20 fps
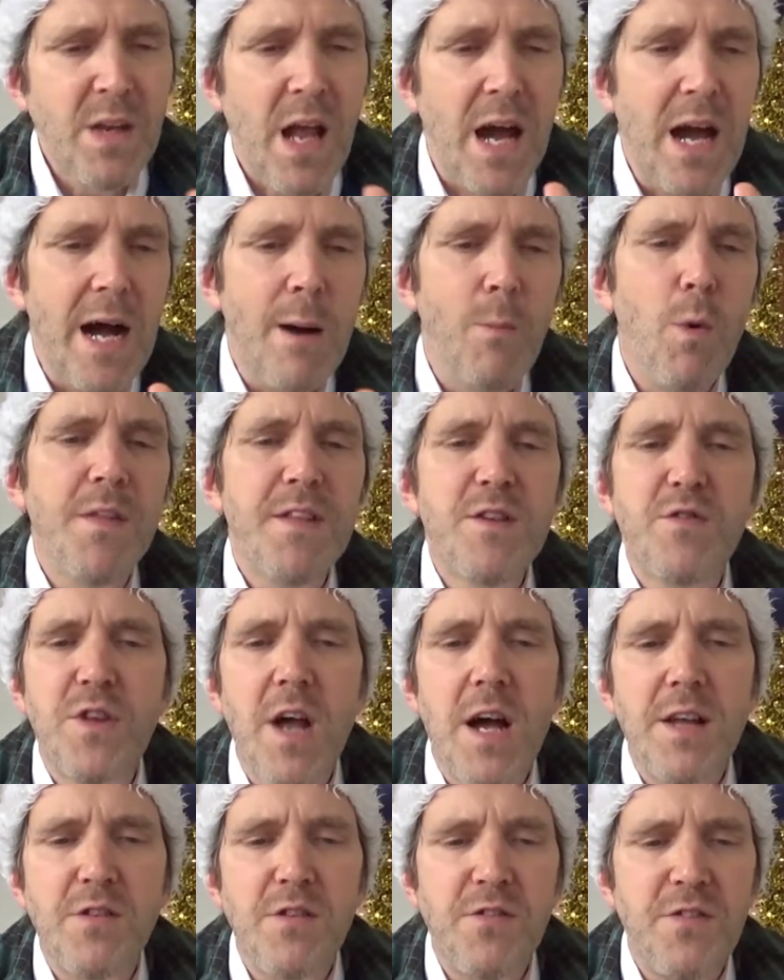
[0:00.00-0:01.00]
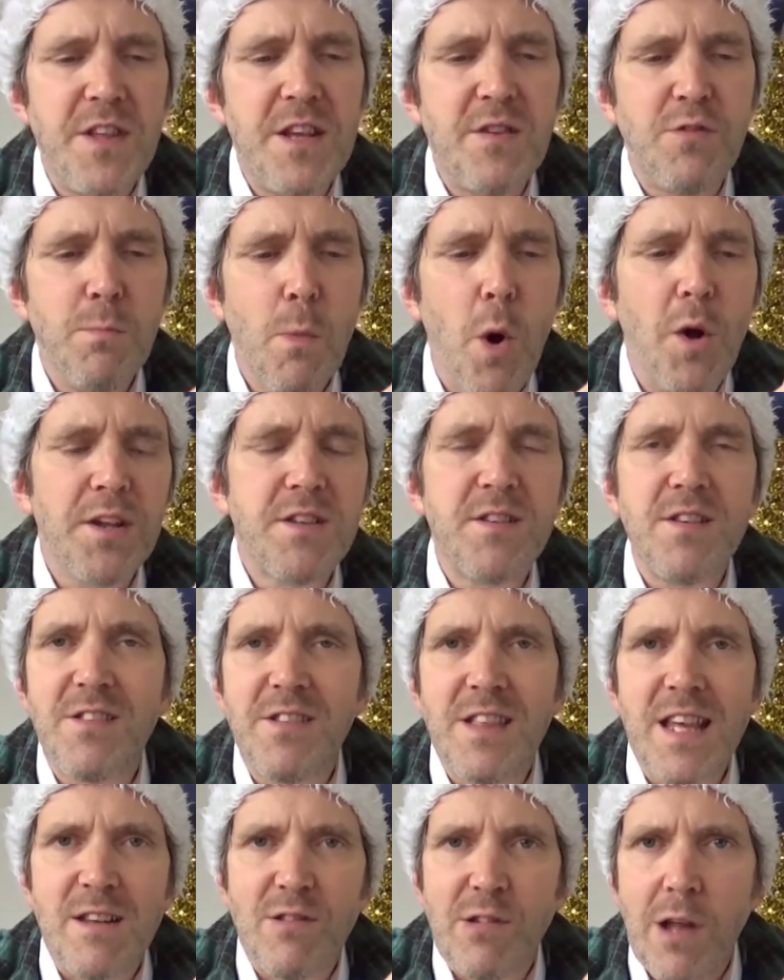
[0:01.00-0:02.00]
And what this does is this monitors
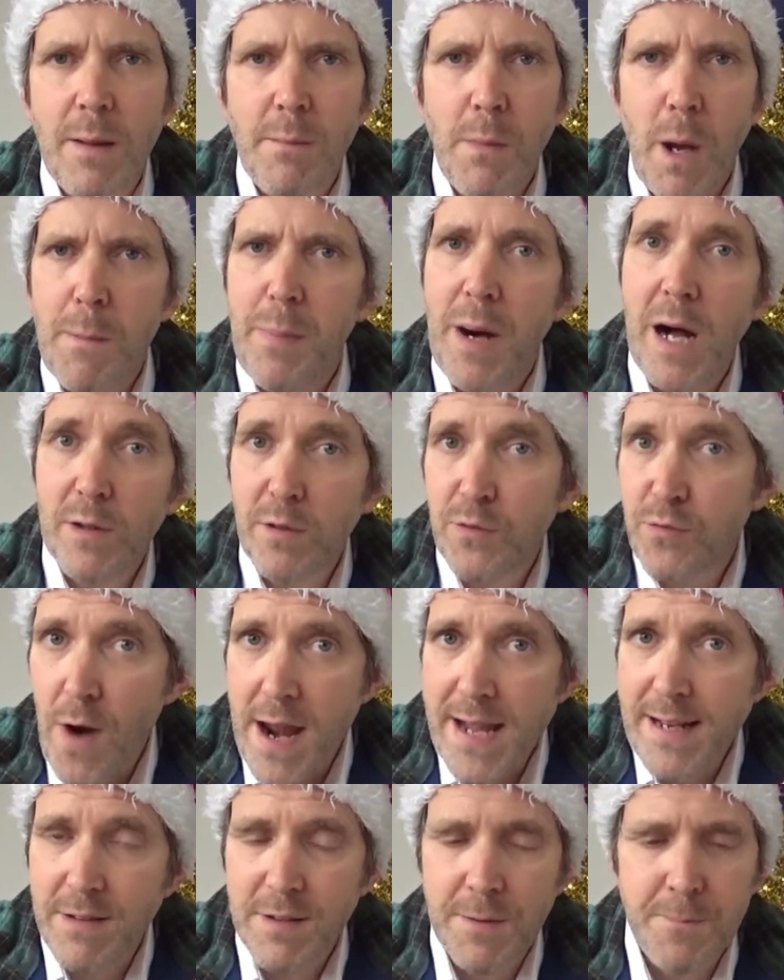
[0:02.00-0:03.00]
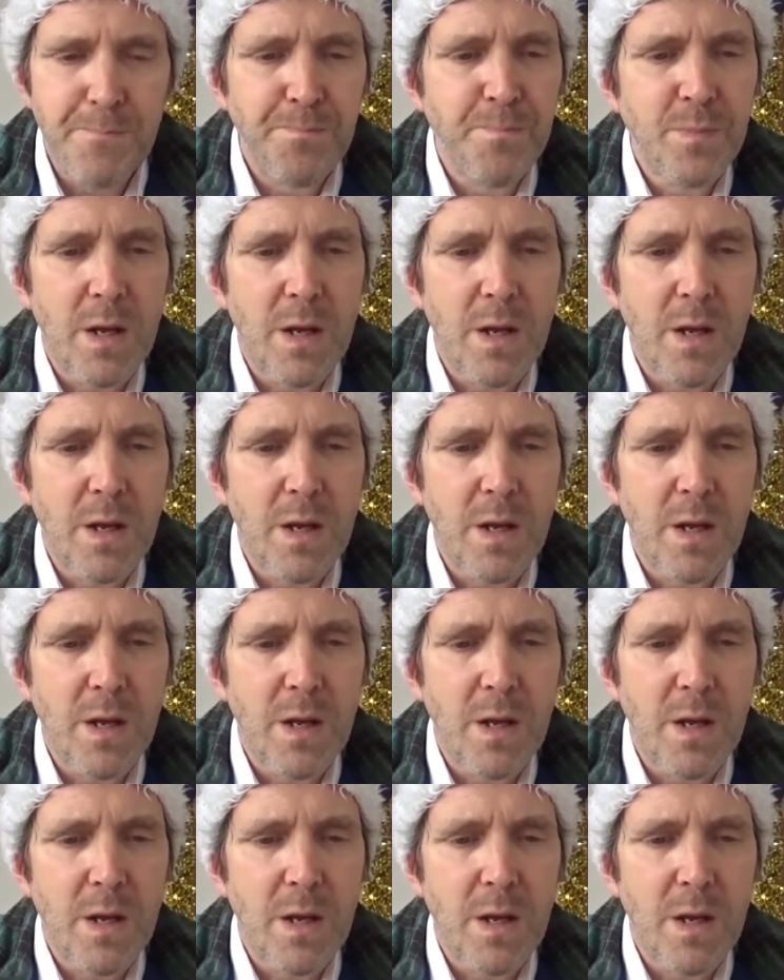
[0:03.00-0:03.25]
things like my pulse rate,